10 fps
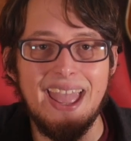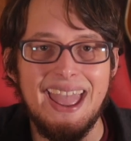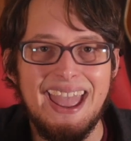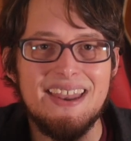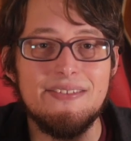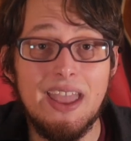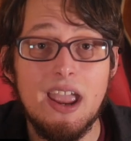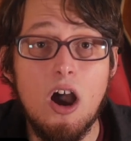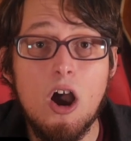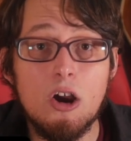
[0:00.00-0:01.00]
And they
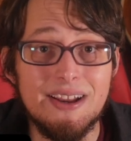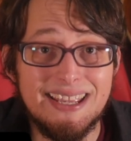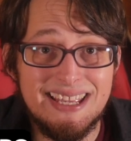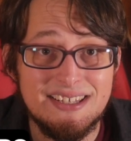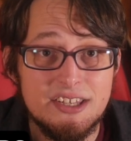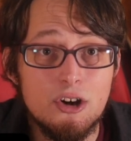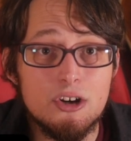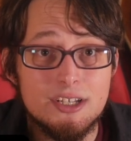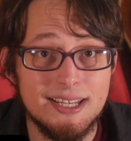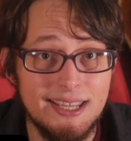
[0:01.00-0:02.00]
are easier
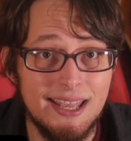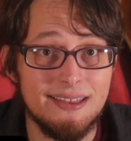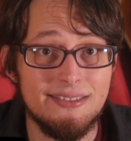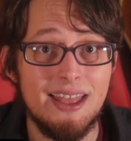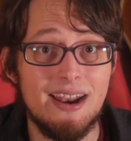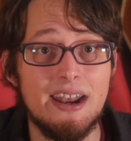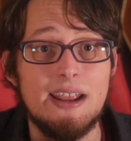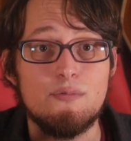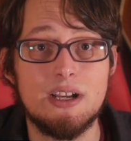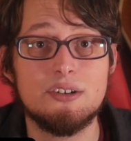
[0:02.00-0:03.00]
to get than on
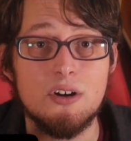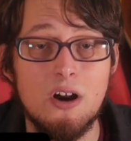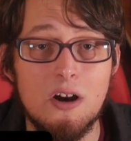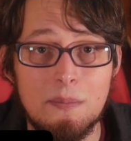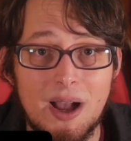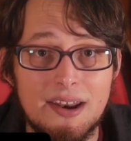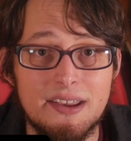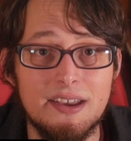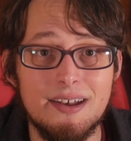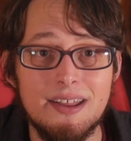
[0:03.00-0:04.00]
a Richter
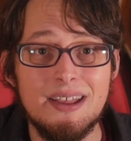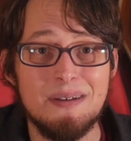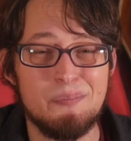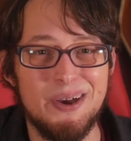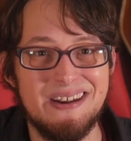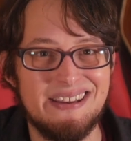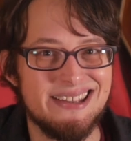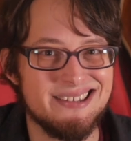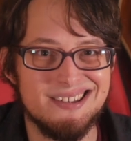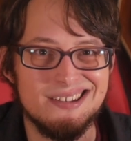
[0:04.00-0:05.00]
harmonica, but
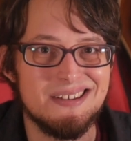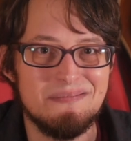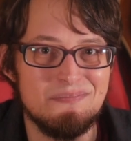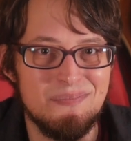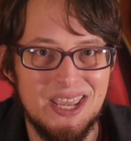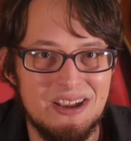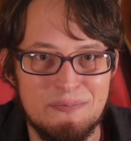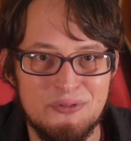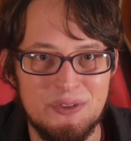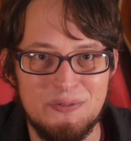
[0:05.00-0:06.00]
it doesn't make
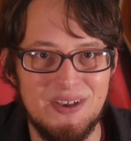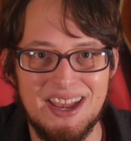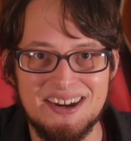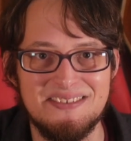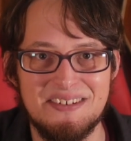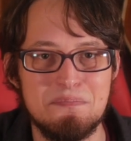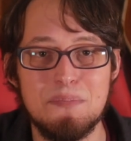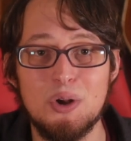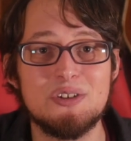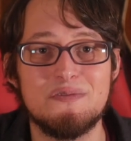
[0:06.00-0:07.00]
up for the fact that
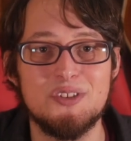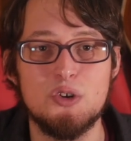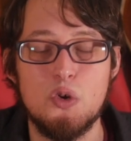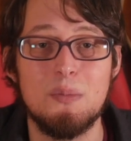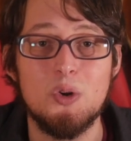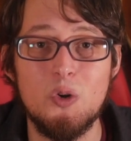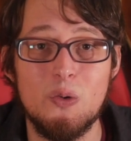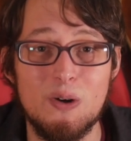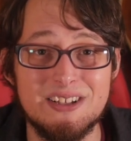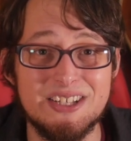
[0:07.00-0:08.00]
most of the normal
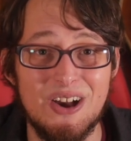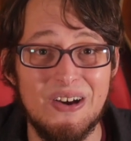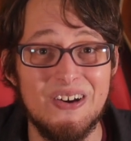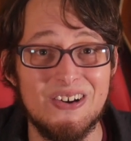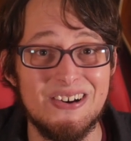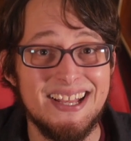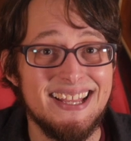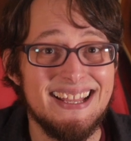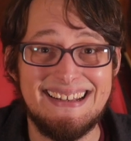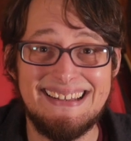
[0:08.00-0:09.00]
chords are
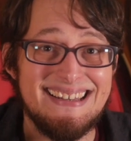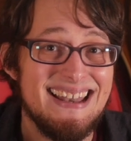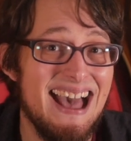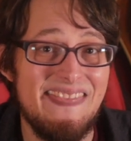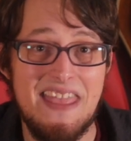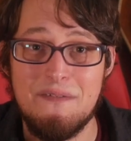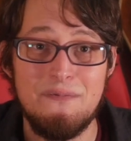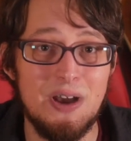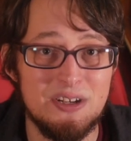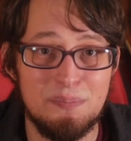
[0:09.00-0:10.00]
not that
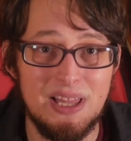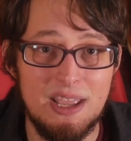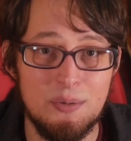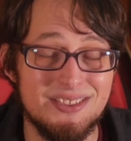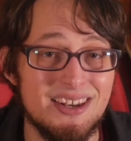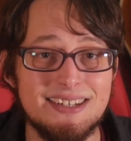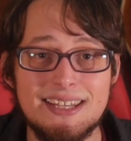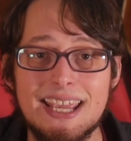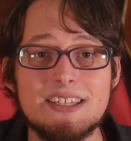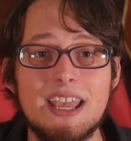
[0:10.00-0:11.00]
fun to play with. And it
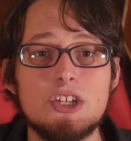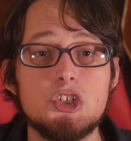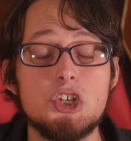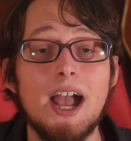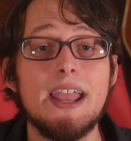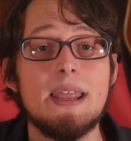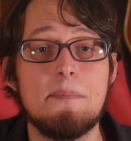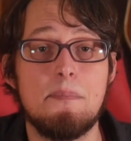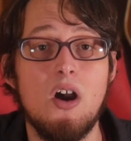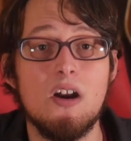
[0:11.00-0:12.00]
takes a
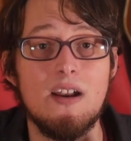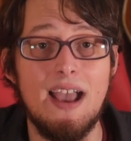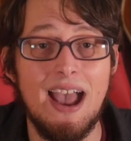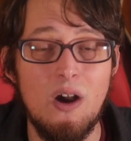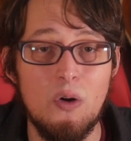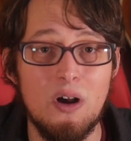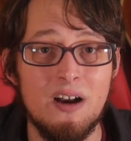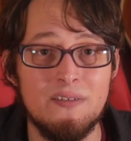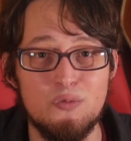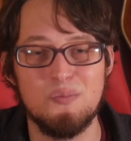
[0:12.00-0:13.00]
giant part out
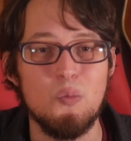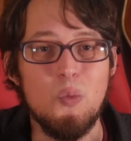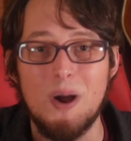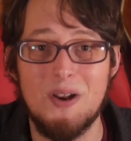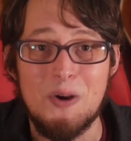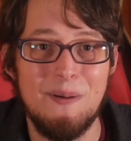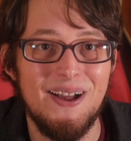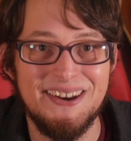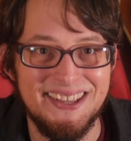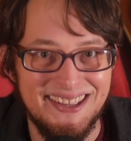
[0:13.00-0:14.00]
of what
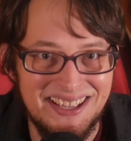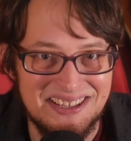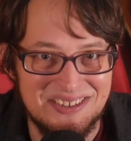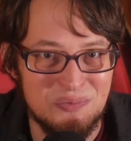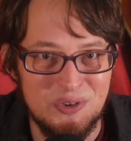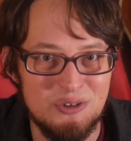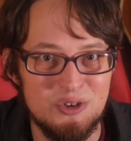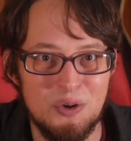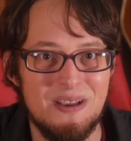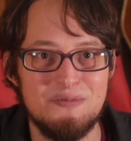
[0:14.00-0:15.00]
harmonica is when you
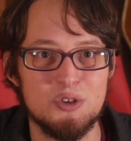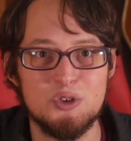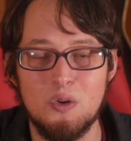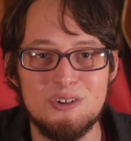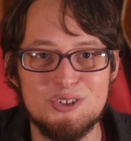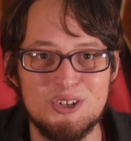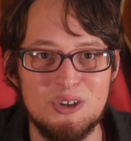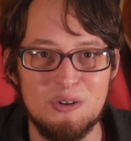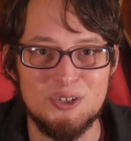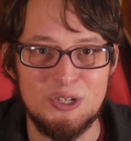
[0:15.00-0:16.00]
don't have those chords to
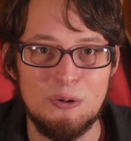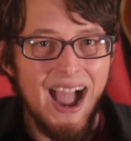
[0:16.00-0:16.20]
go to.